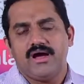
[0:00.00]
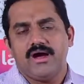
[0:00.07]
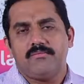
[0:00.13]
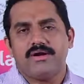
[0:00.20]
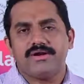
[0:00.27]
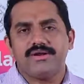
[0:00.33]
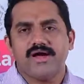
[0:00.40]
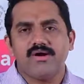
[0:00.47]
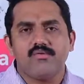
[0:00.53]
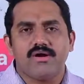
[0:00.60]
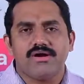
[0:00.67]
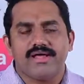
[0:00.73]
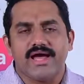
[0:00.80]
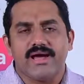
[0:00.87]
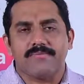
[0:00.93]
But now
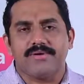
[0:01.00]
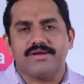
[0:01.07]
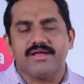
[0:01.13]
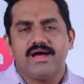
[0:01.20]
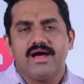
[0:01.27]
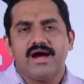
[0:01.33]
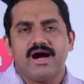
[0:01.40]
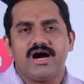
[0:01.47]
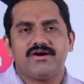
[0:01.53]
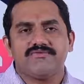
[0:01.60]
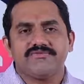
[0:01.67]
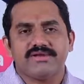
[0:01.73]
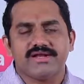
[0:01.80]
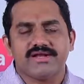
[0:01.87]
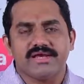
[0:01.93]
what happened?
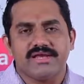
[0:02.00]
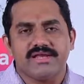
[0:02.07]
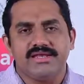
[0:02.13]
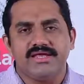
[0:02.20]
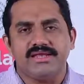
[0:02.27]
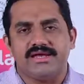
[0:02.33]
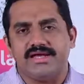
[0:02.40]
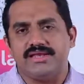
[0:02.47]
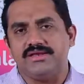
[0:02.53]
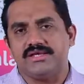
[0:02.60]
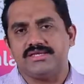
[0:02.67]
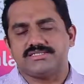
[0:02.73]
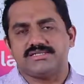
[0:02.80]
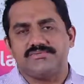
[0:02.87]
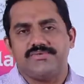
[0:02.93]
After
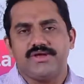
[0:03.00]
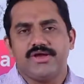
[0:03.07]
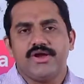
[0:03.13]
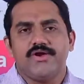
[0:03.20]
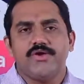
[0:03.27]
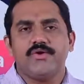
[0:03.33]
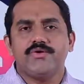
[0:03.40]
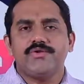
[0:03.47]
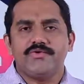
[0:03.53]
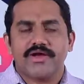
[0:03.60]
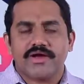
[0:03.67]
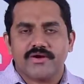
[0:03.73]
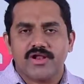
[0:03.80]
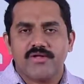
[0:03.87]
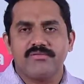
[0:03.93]
1990s, due to
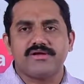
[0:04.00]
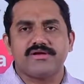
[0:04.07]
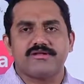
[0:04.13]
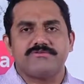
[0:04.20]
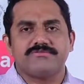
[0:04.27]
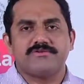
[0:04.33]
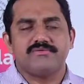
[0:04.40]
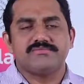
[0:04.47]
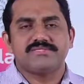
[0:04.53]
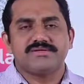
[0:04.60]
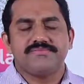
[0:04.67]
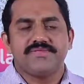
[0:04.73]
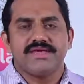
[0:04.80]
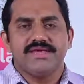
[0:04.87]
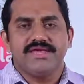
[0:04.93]
economic reforms,
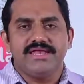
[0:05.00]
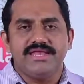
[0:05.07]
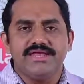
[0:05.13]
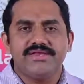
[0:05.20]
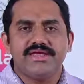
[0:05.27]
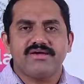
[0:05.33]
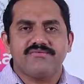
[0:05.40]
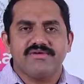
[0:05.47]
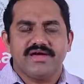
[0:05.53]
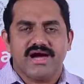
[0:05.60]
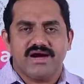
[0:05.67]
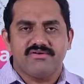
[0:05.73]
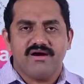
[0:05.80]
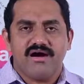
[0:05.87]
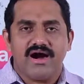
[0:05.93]
in India we
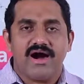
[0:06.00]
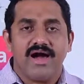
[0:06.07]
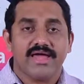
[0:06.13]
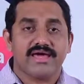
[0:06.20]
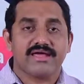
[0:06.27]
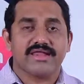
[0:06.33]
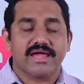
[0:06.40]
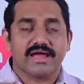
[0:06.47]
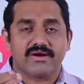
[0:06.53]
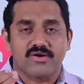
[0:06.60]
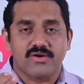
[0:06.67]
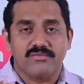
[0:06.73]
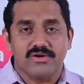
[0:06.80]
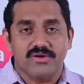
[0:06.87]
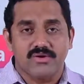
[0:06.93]
have a higher
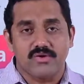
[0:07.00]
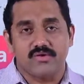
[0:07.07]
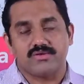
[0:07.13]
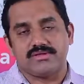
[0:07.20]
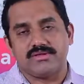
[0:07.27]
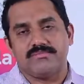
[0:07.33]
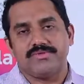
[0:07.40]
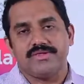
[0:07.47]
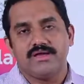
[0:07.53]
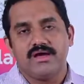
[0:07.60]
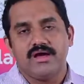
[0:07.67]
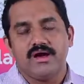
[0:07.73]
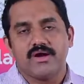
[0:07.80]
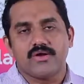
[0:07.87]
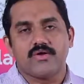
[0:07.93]
economic growth
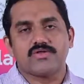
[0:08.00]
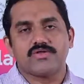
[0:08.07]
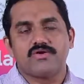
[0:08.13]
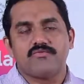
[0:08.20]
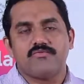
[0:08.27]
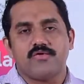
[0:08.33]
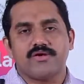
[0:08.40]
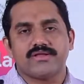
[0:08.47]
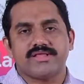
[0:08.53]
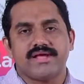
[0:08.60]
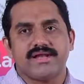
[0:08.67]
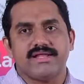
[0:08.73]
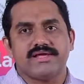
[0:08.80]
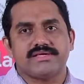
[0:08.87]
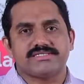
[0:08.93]
of more
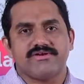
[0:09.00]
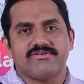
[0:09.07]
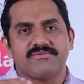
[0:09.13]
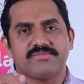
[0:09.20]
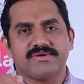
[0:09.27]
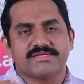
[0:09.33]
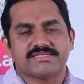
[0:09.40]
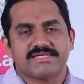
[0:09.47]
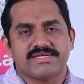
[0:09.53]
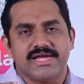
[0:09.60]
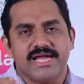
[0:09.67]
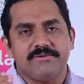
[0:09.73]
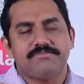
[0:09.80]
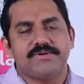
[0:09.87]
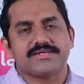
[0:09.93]
than 7%,
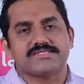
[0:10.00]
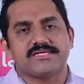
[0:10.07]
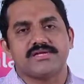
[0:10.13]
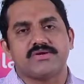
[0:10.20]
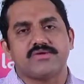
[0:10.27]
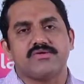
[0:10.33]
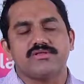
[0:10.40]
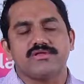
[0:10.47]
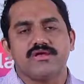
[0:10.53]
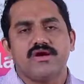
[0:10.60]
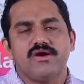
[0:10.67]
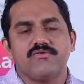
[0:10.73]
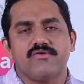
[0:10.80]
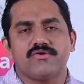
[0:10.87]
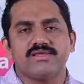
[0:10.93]
8% growth
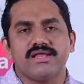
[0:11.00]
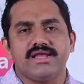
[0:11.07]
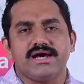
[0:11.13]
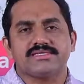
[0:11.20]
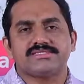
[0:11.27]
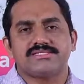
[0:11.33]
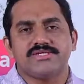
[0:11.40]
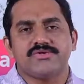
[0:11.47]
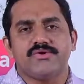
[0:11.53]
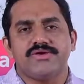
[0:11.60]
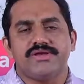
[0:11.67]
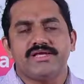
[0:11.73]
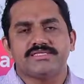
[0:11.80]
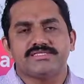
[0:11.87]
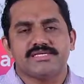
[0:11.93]
for the last
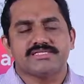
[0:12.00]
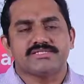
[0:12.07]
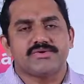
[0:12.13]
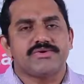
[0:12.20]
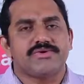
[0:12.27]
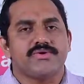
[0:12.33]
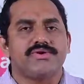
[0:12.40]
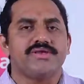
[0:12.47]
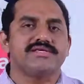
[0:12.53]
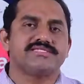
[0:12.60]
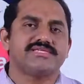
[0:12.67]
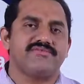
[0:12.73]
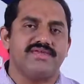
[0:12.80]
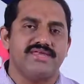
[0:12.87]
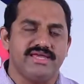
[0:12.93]
26 and
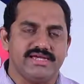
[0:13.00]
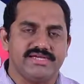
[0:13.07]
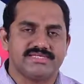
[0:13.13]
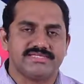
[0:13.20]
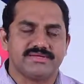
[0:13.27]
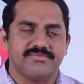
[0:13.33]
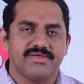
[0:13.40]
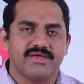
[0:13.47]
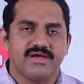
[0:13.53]
27 years.